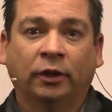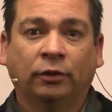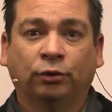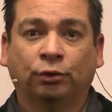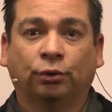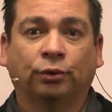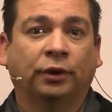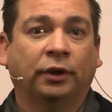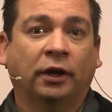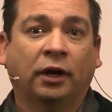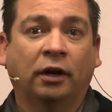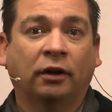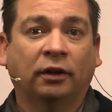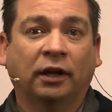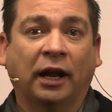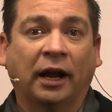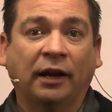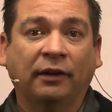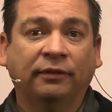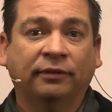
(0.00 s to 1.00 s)
During our
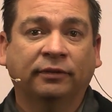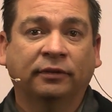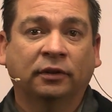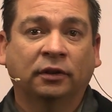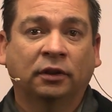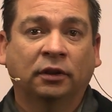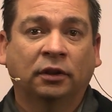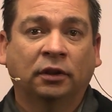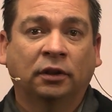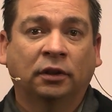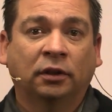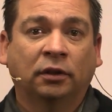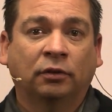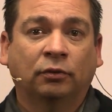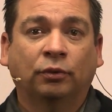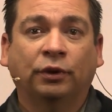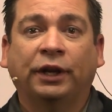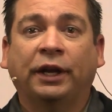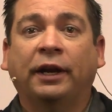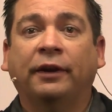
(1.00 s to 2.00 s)
life,
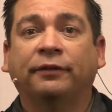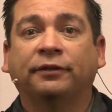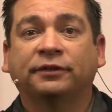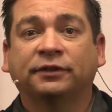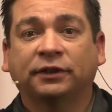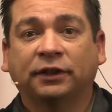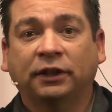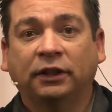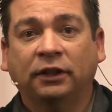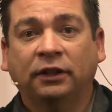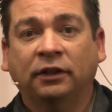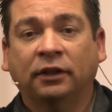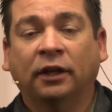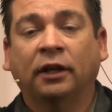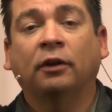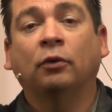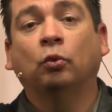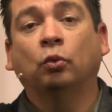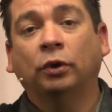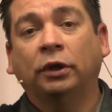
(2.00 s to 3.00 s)
we have seen
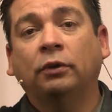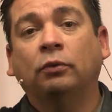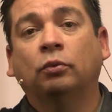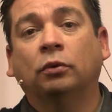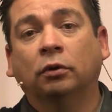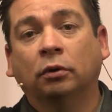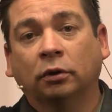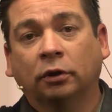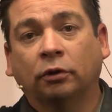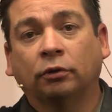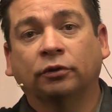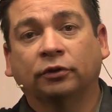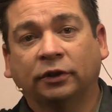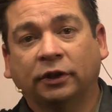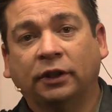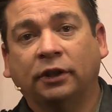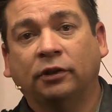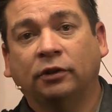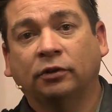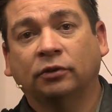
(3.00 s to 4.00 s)
and we will
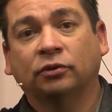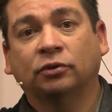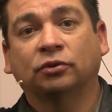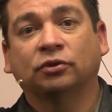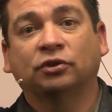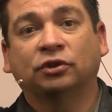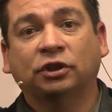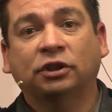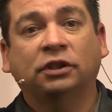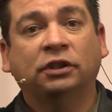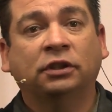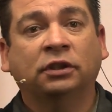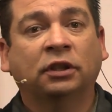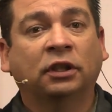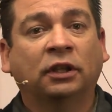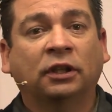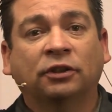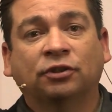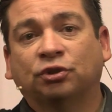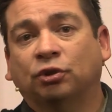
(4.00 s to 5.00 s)
continue to see
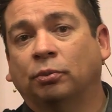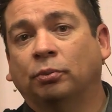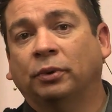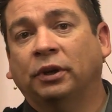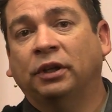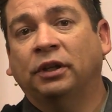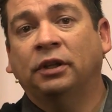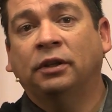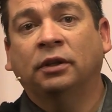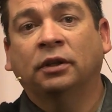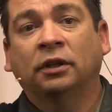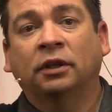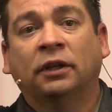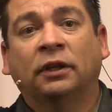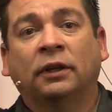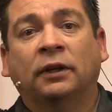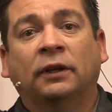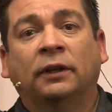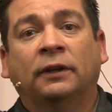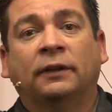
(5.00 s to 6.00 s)
so many
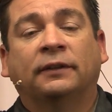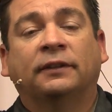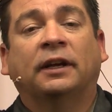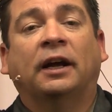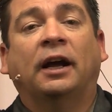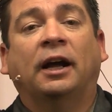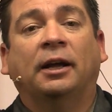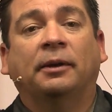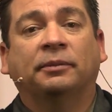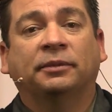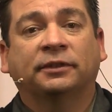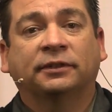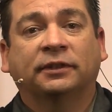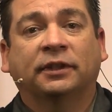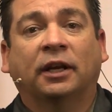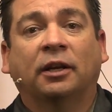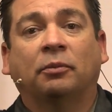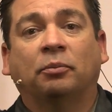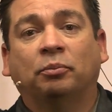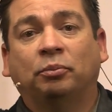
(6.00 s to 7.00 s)
times
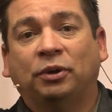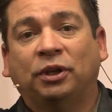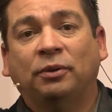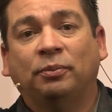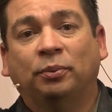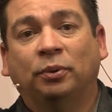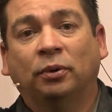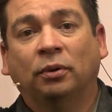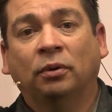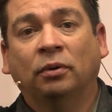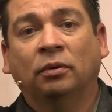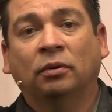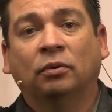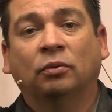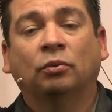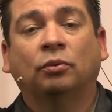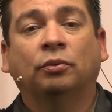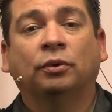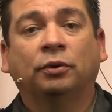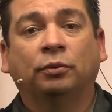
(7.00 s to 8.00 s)
that people
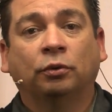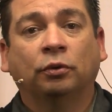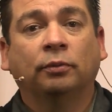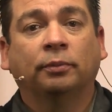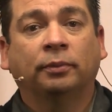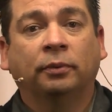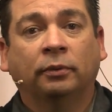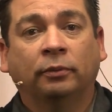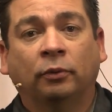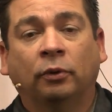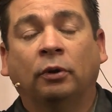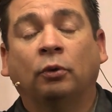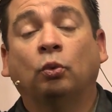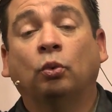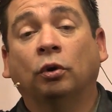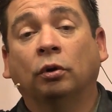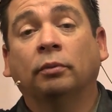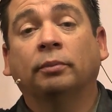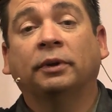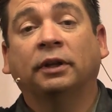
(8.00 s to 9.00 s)
we will,
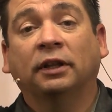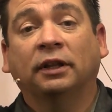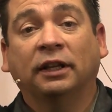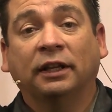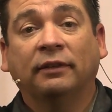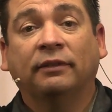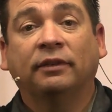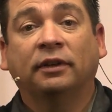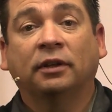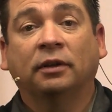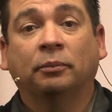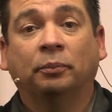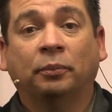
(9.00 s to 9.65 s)
will be living